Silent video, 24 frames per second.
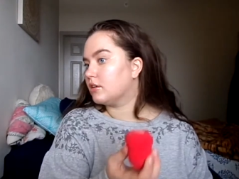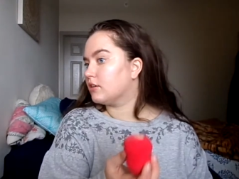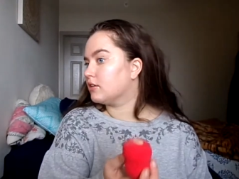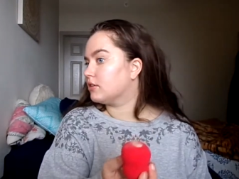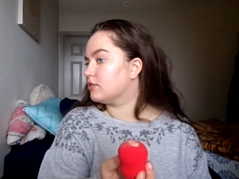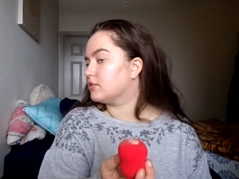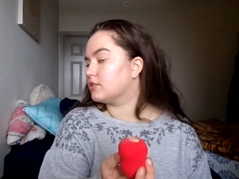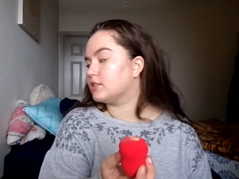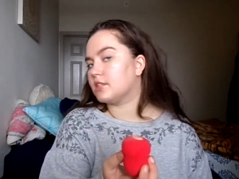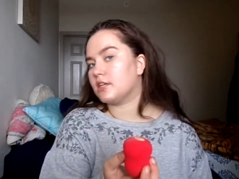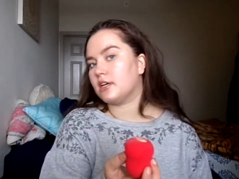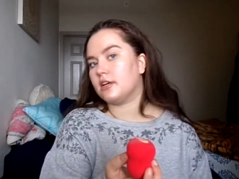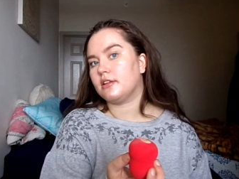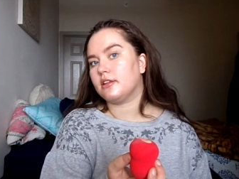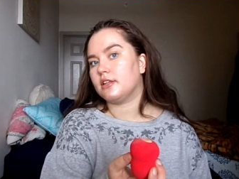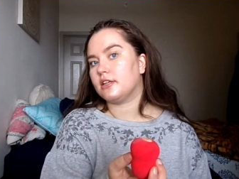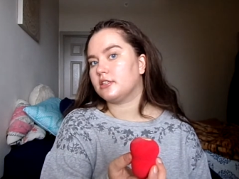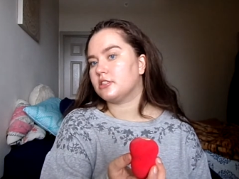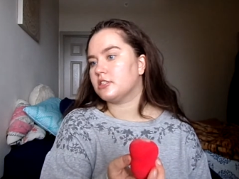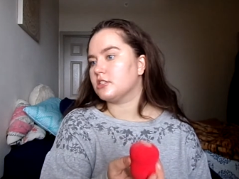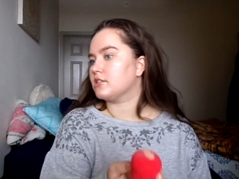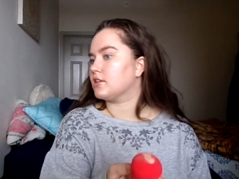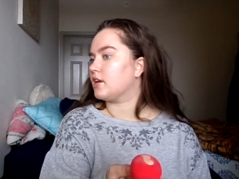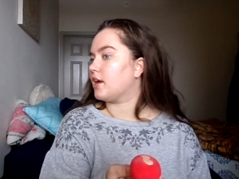You see how that
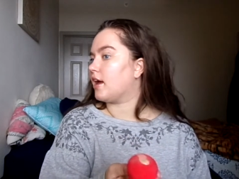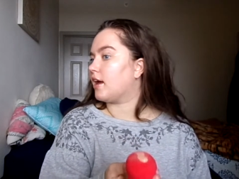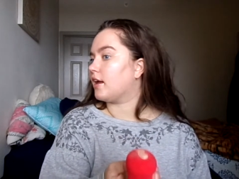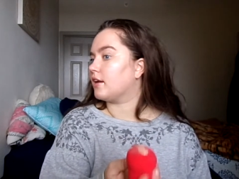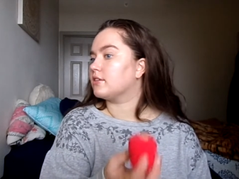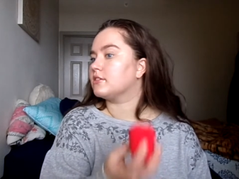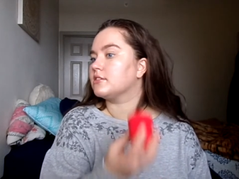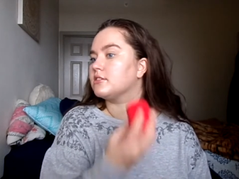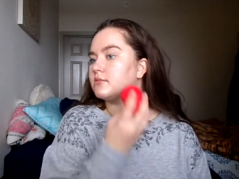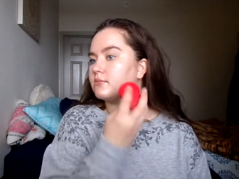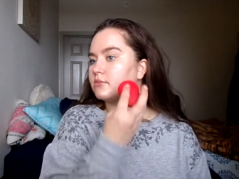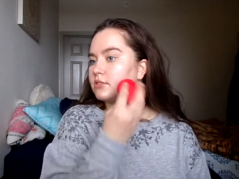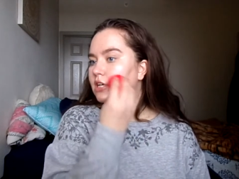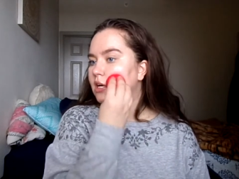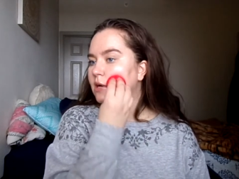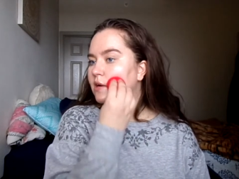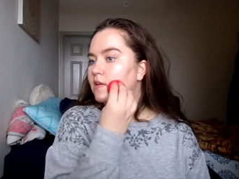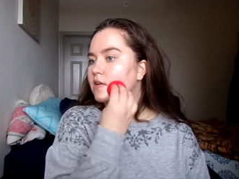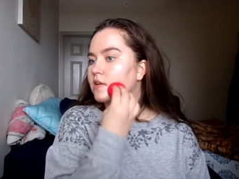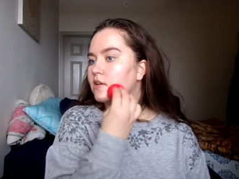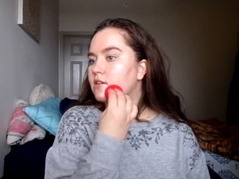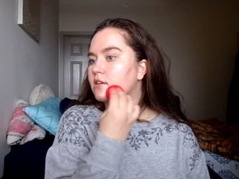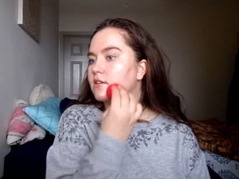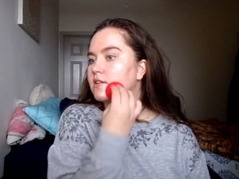just added some shine?
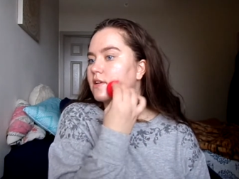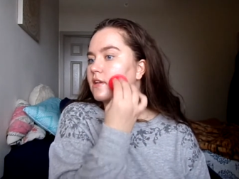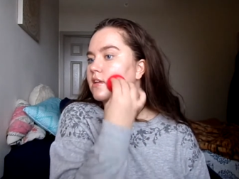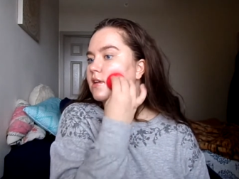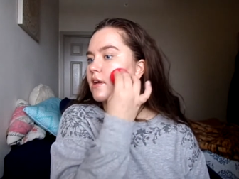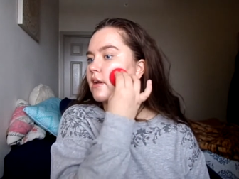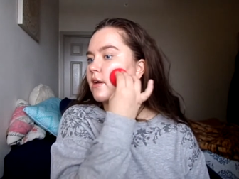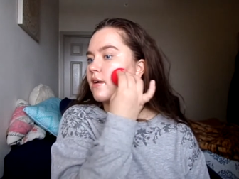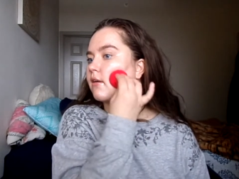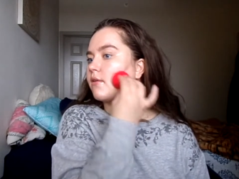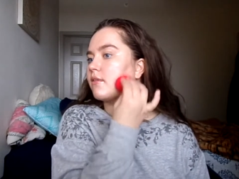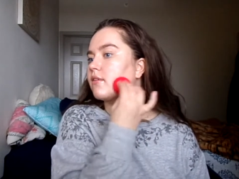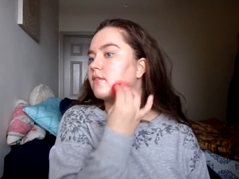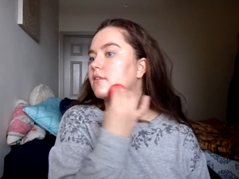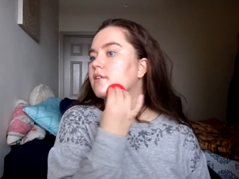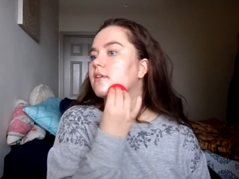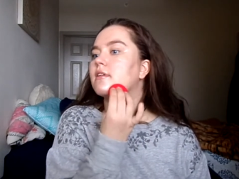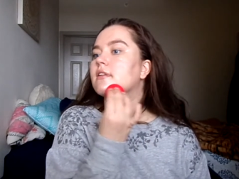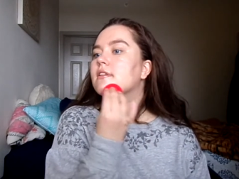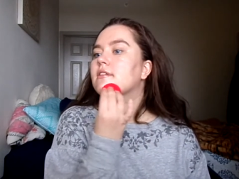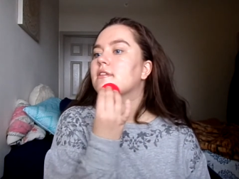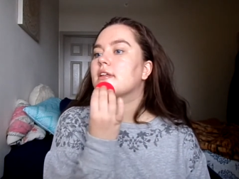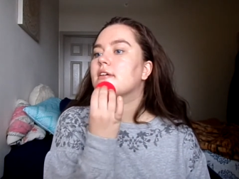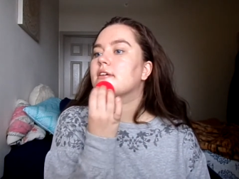Yeah,
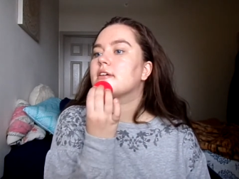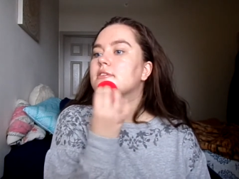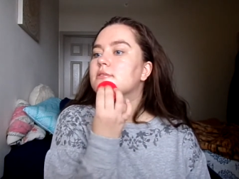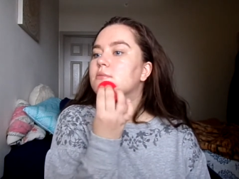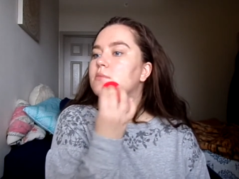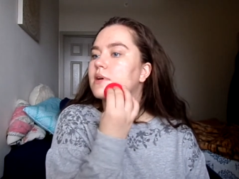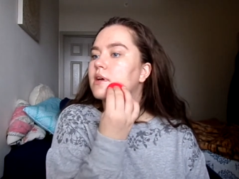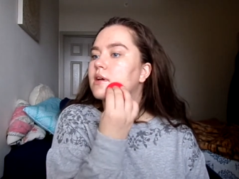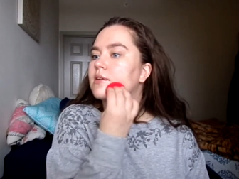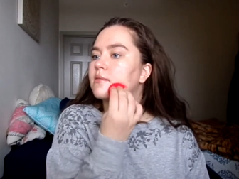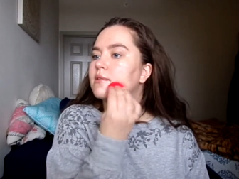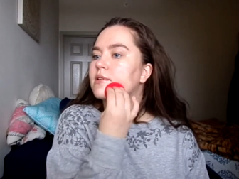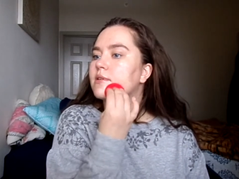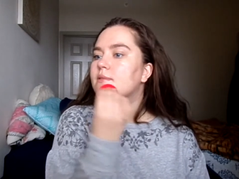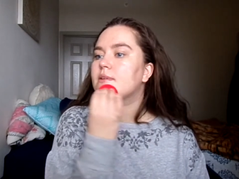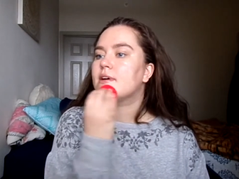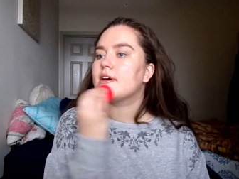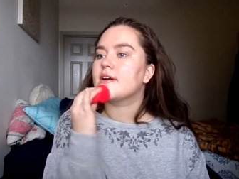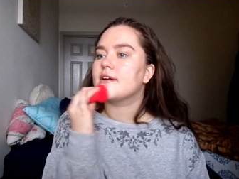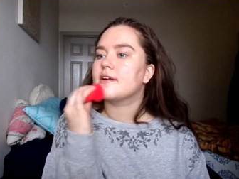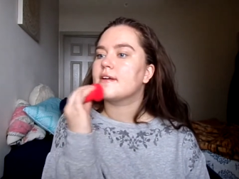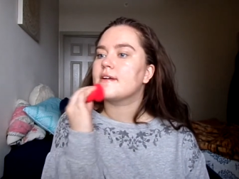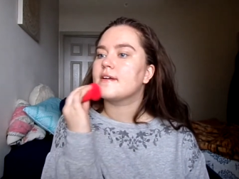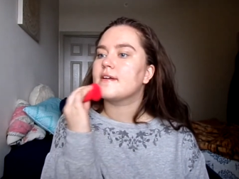that's why we
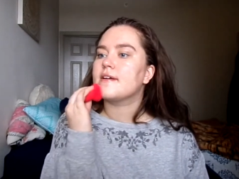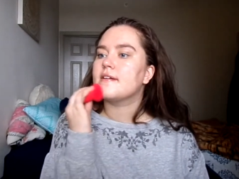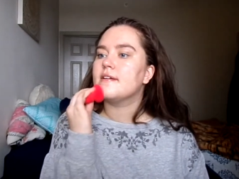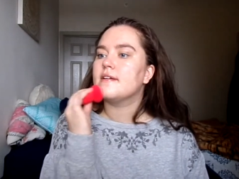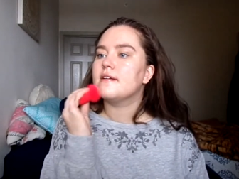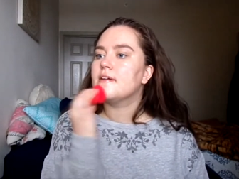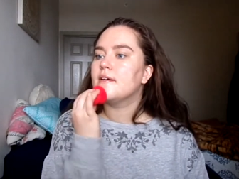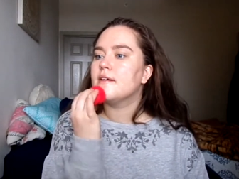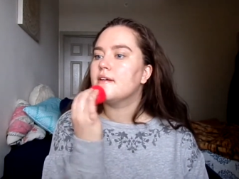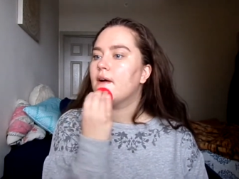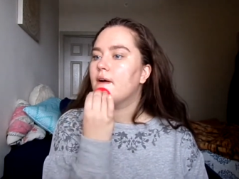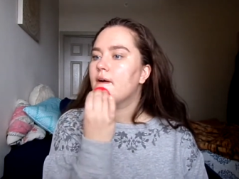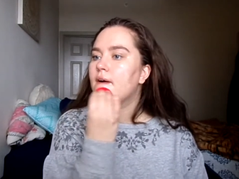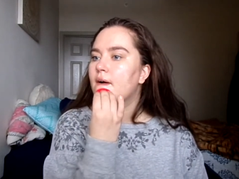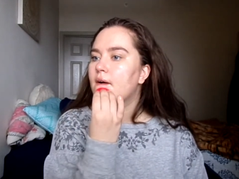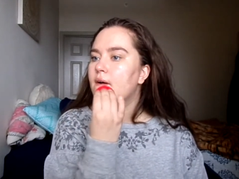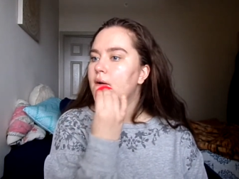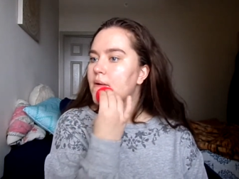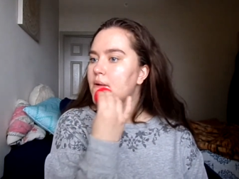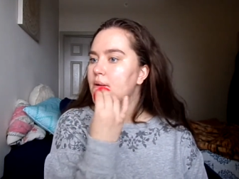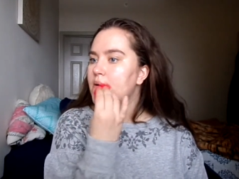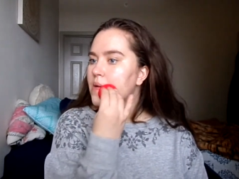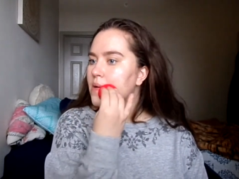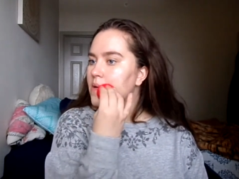wanted it.
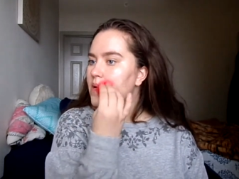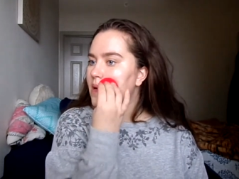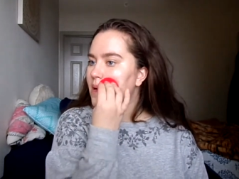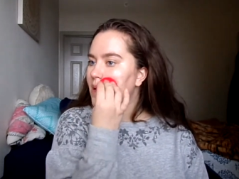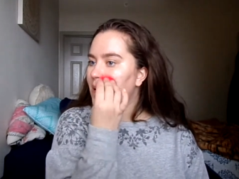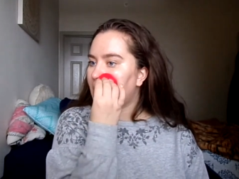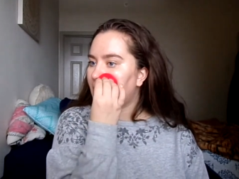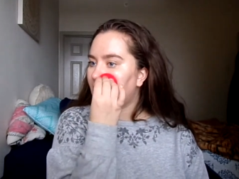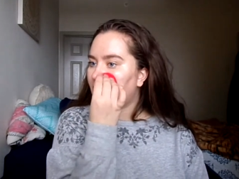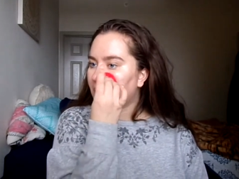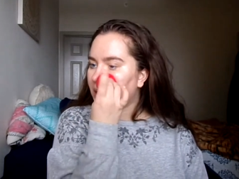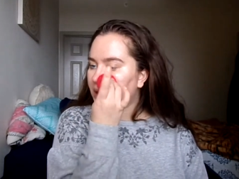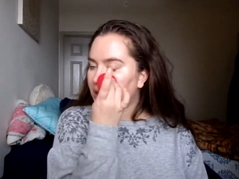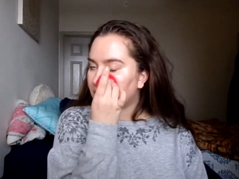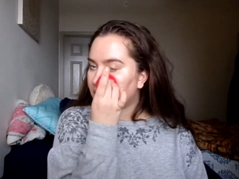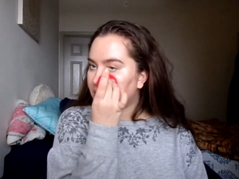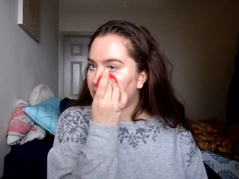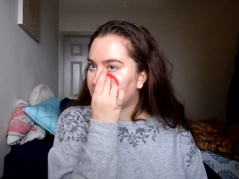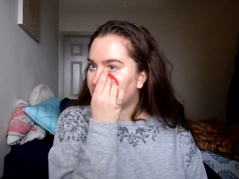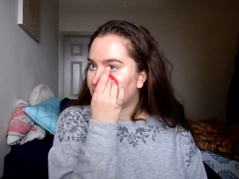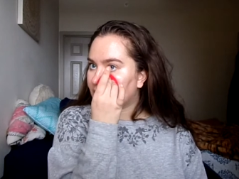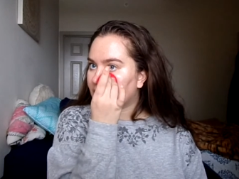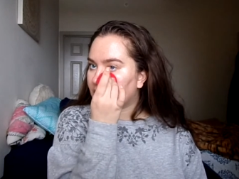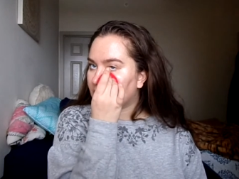And then
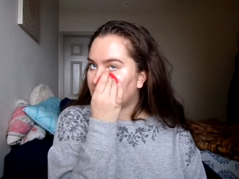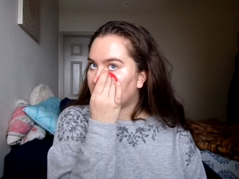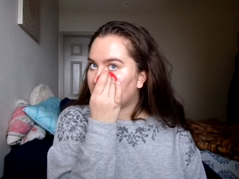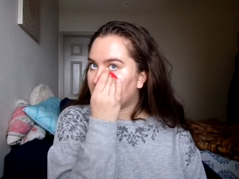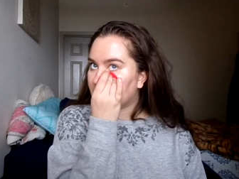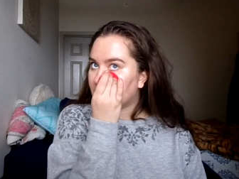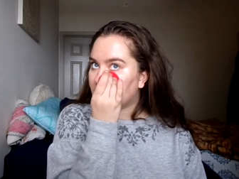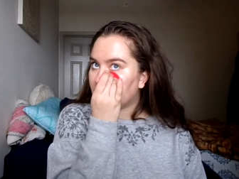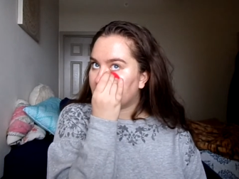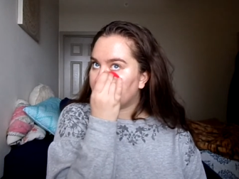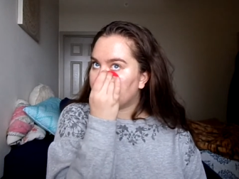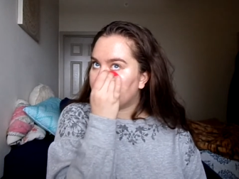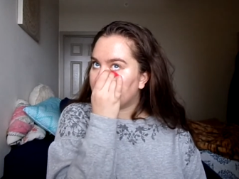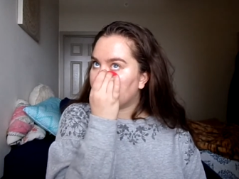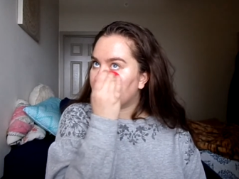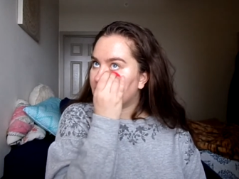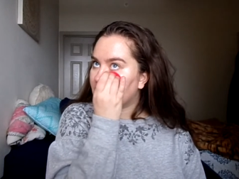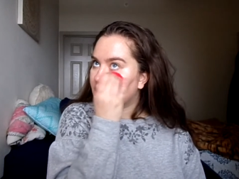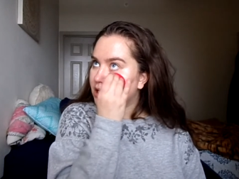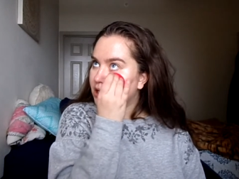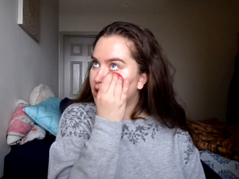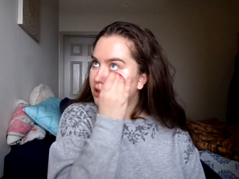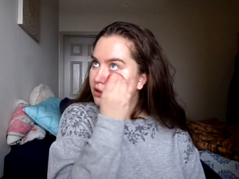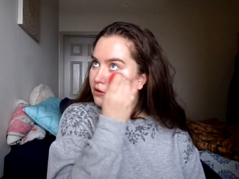we're going to put
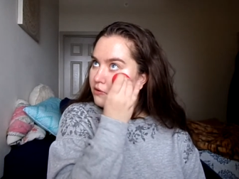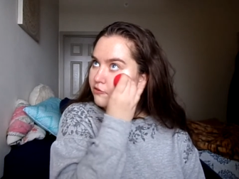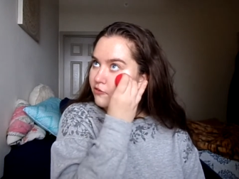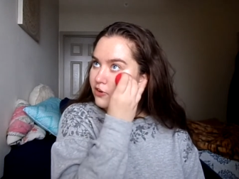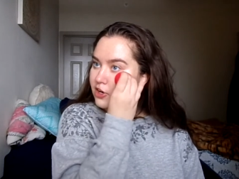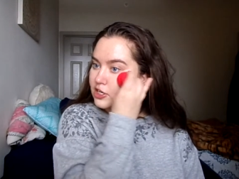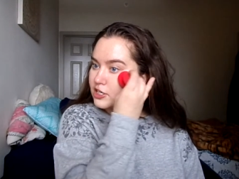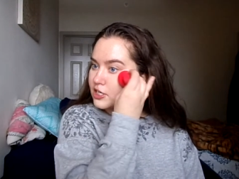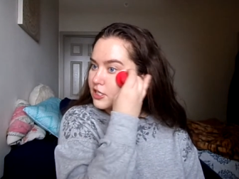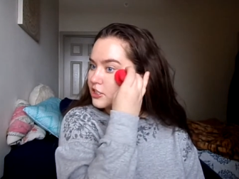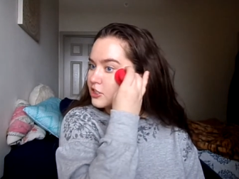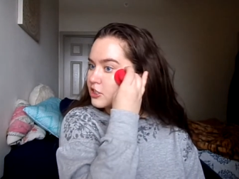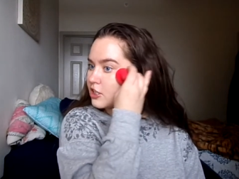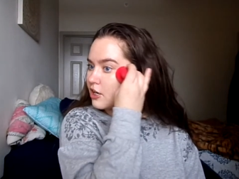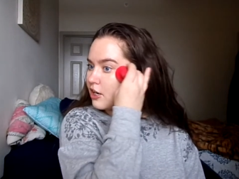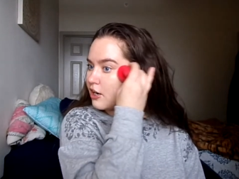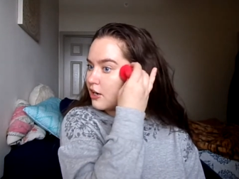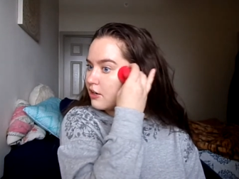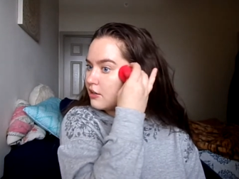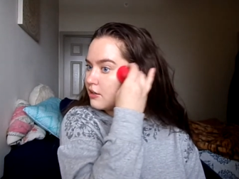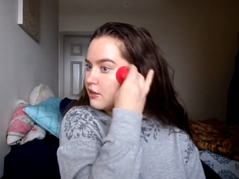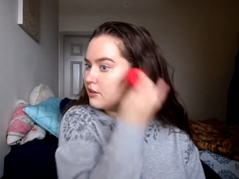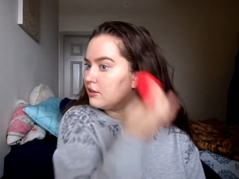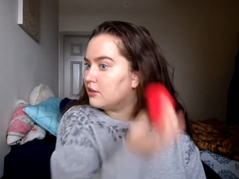our foundation on.